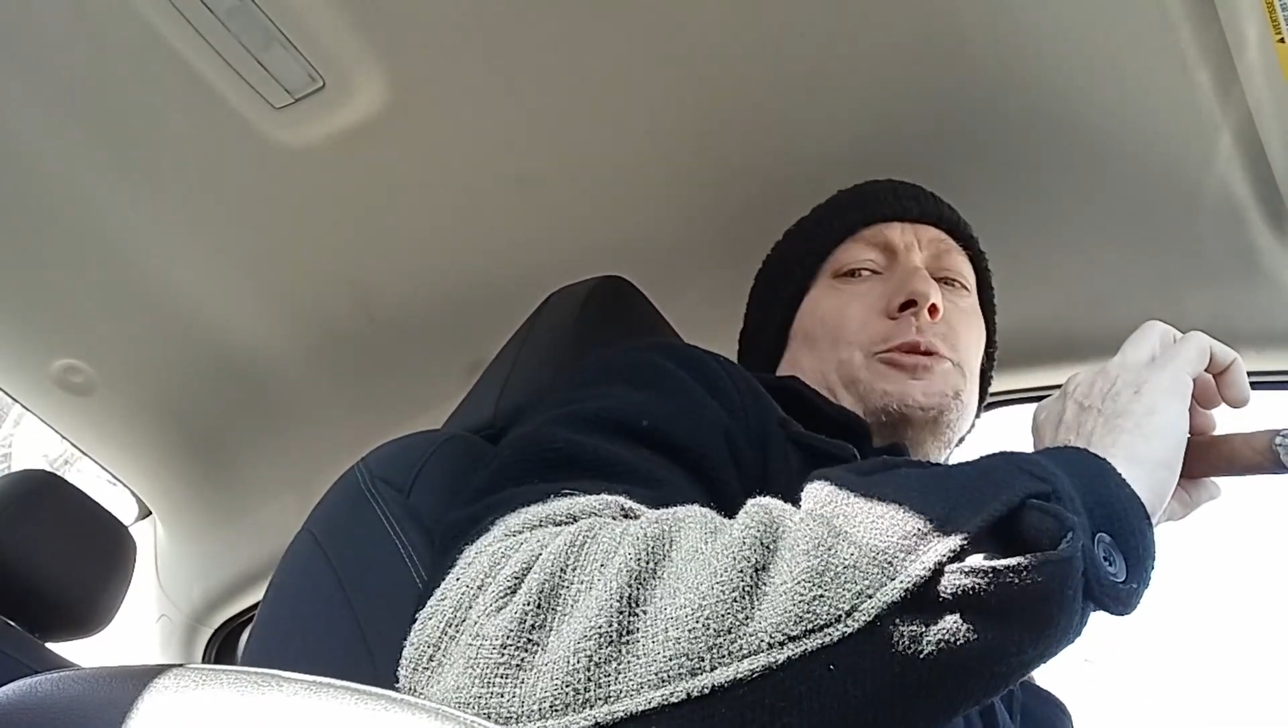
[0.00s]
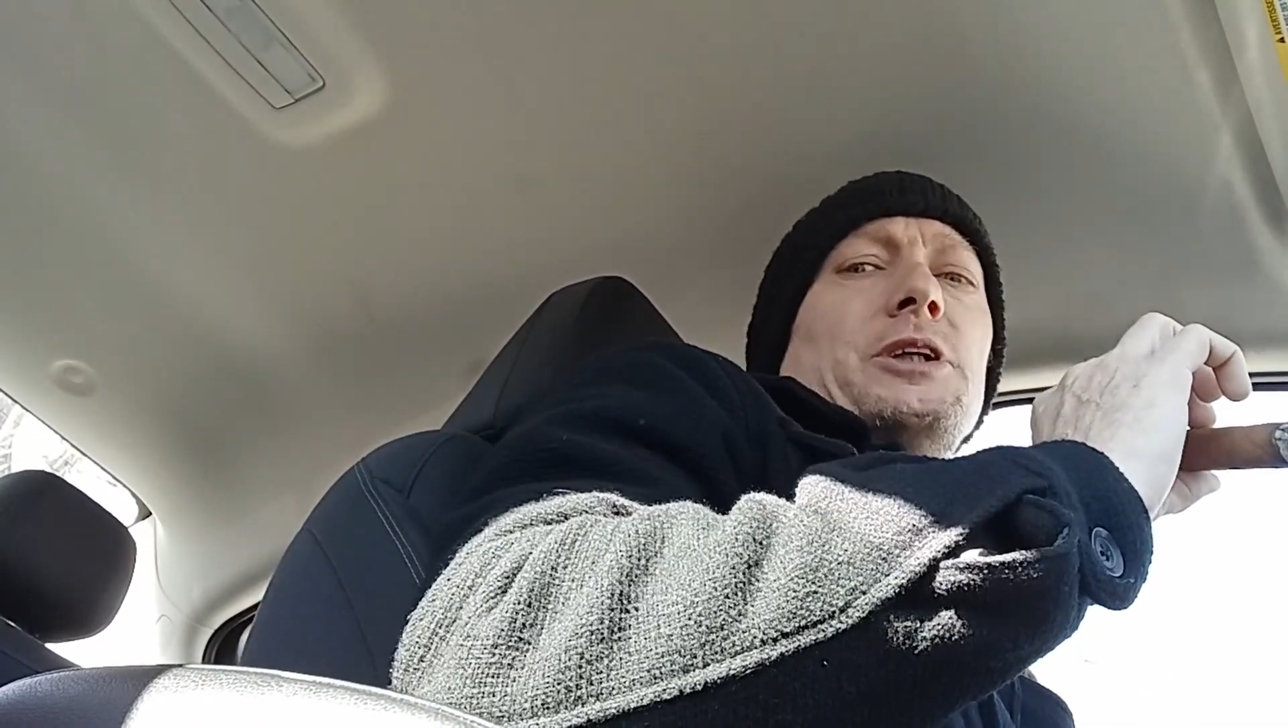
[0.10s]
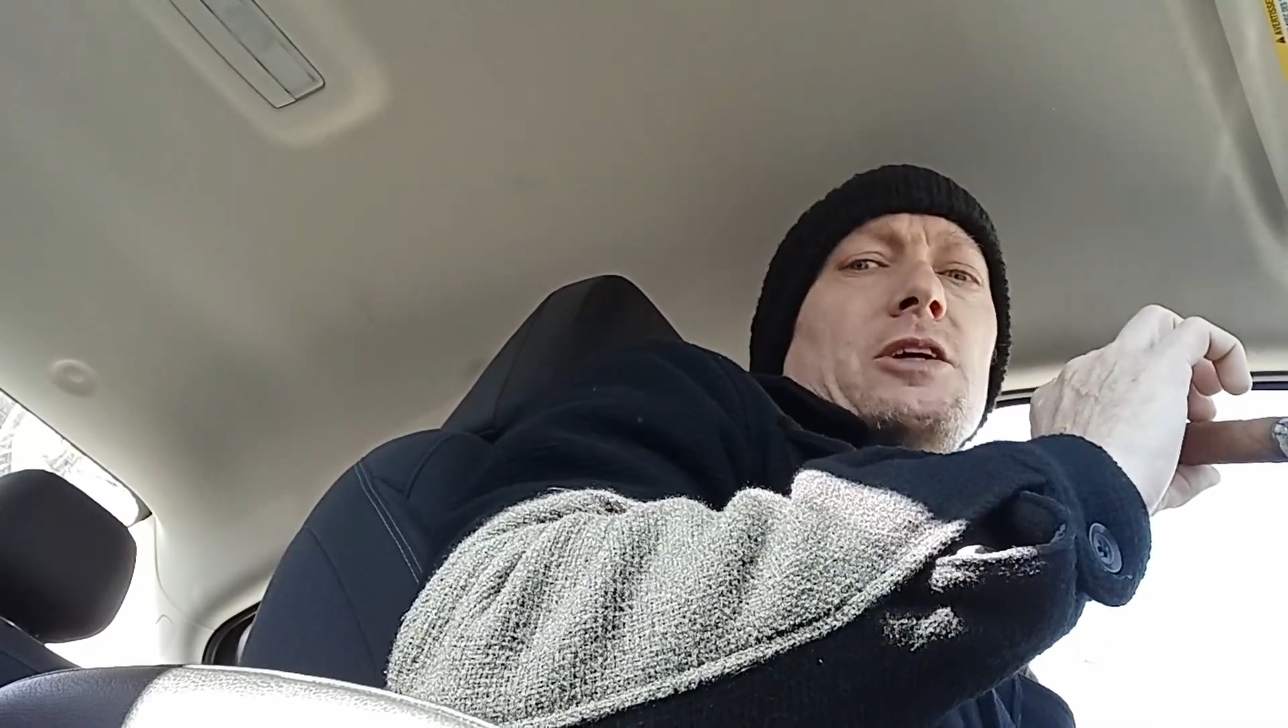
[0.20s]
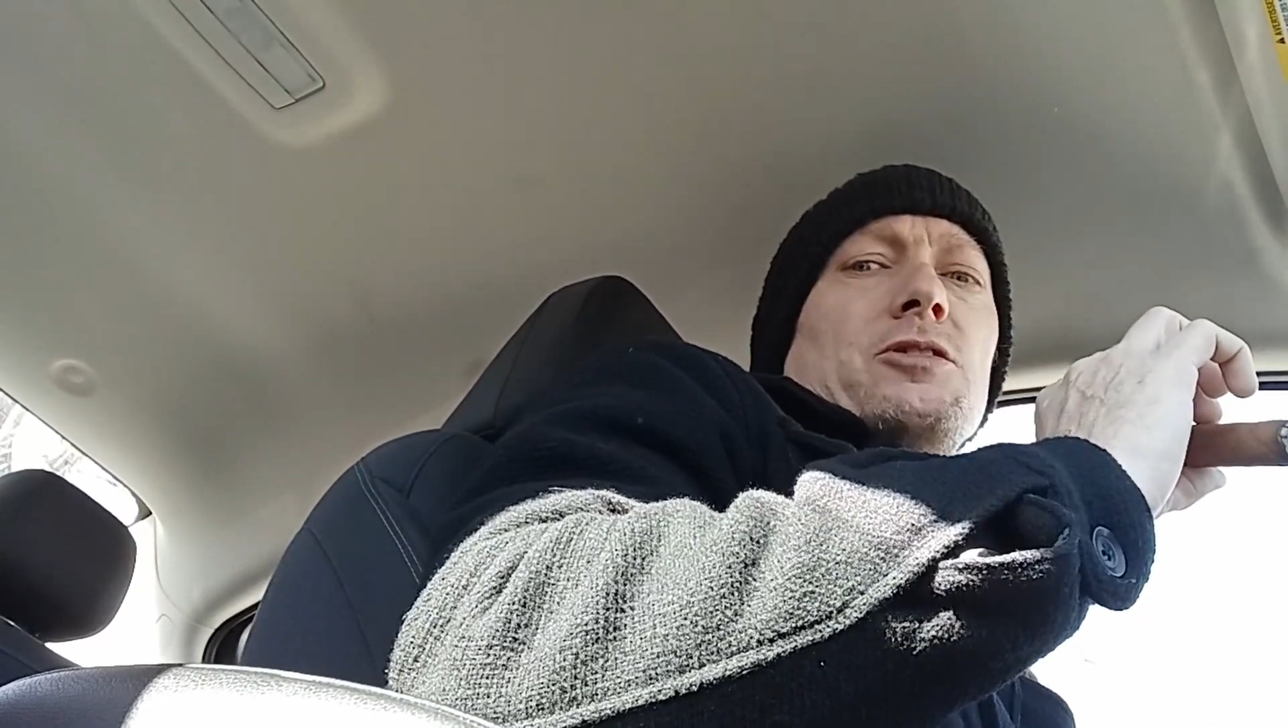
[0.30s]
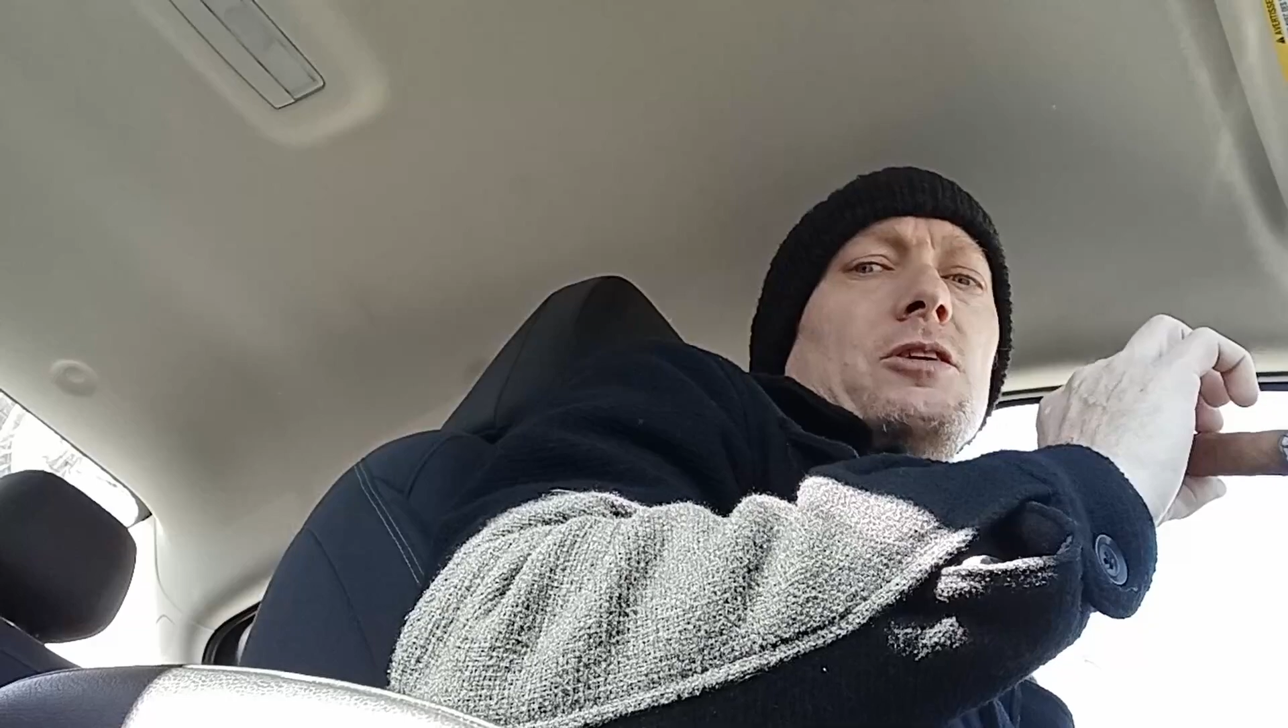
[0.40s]

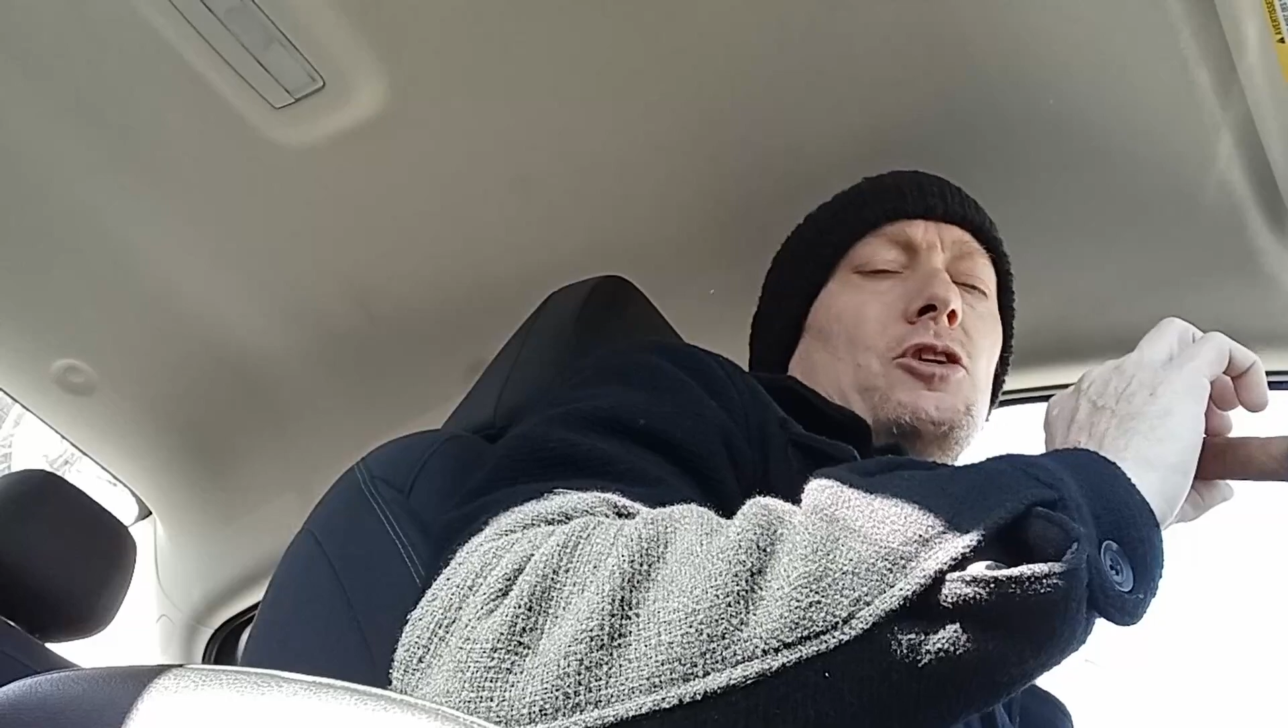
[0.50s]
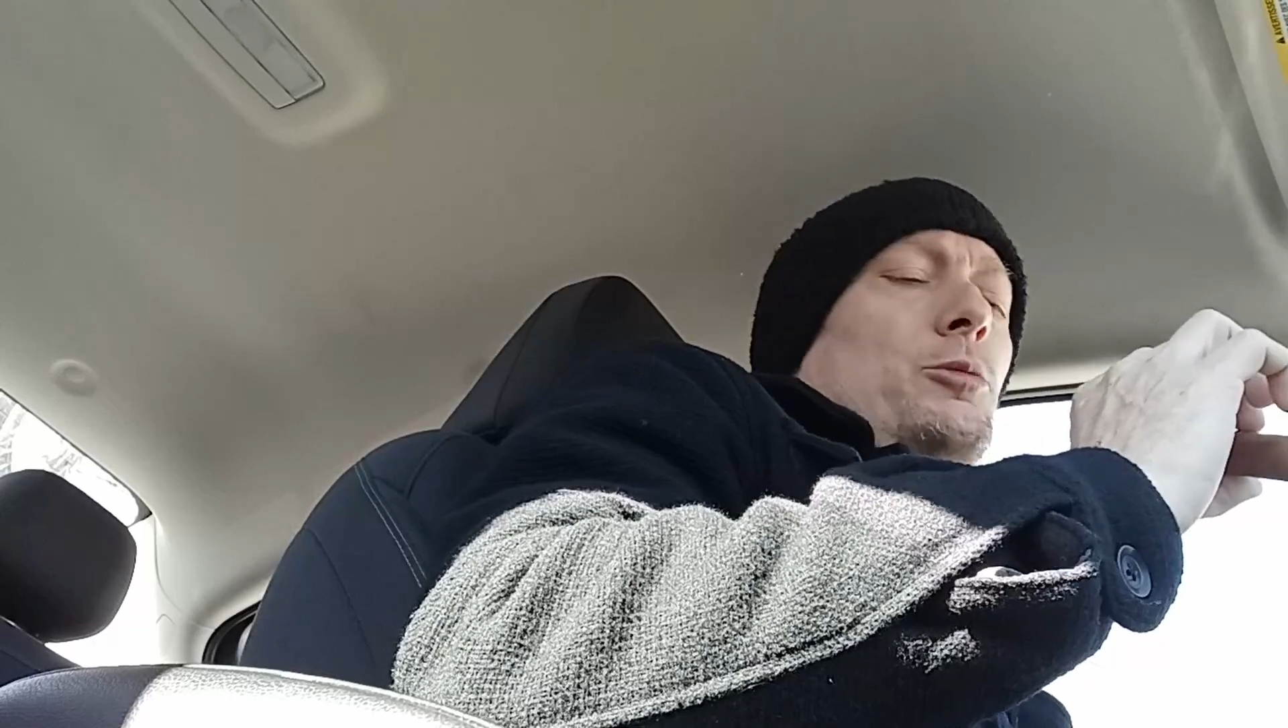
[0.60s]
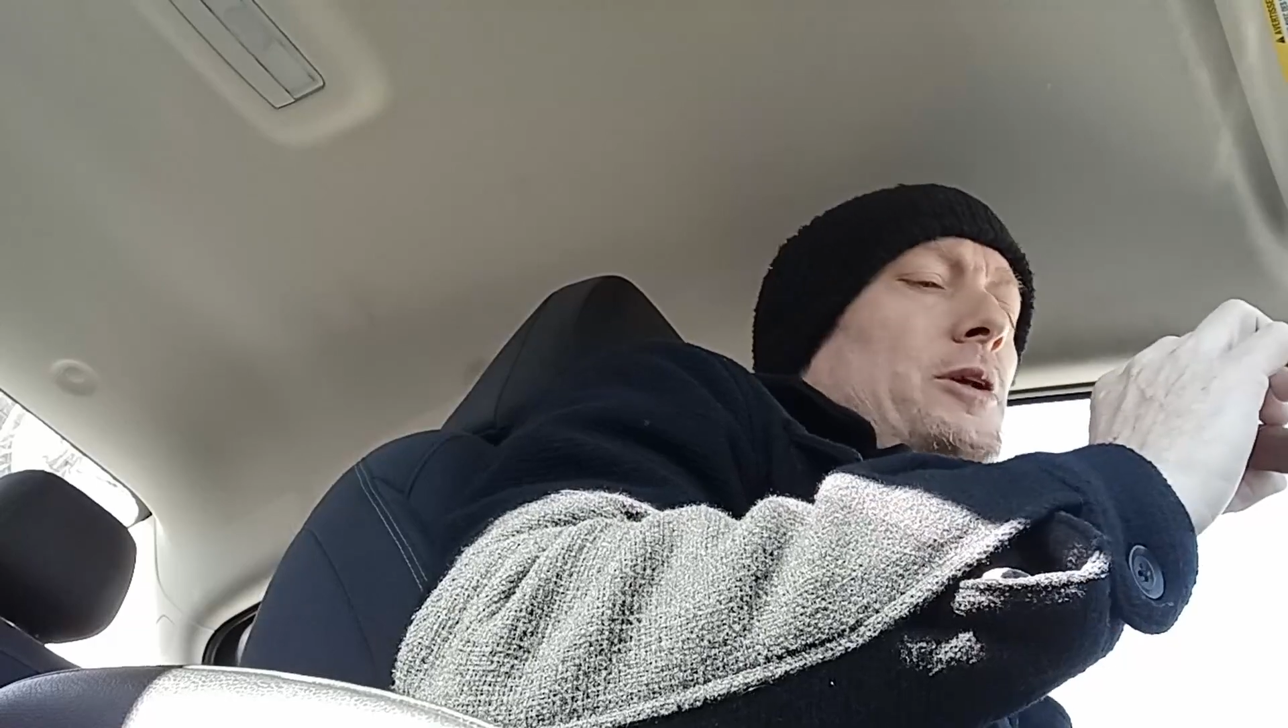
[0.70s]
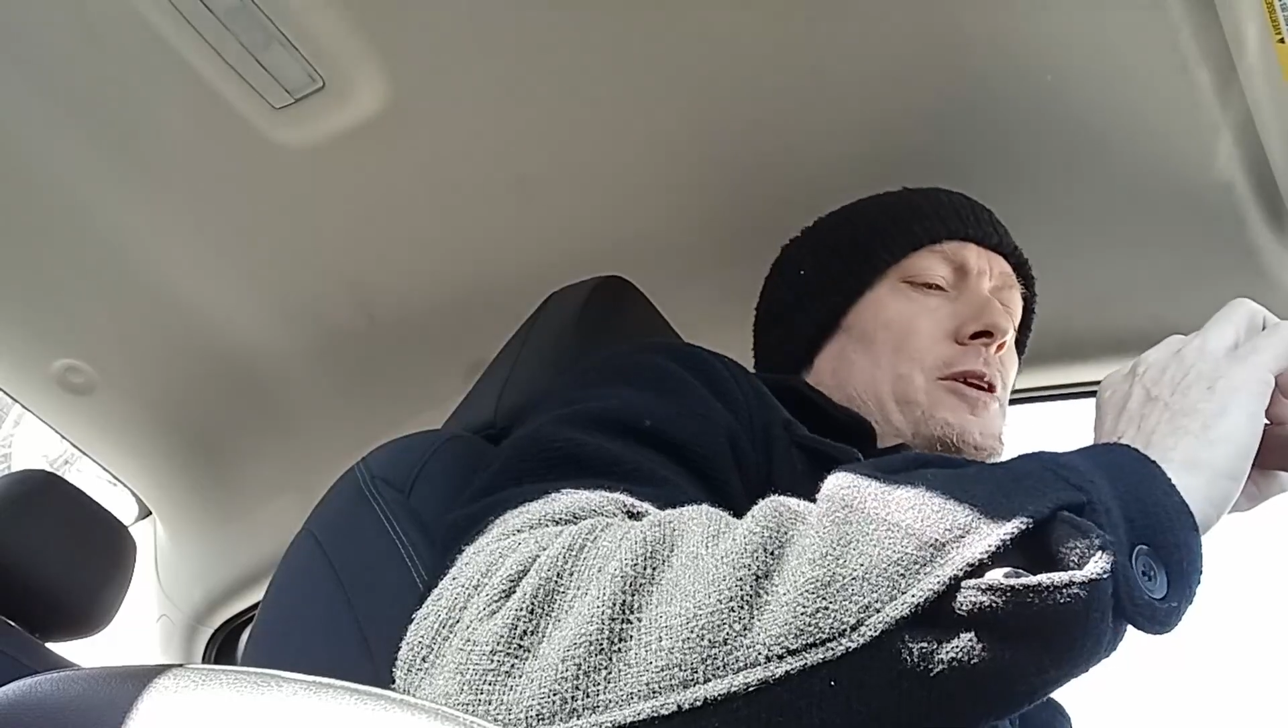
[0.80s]
JC Newman.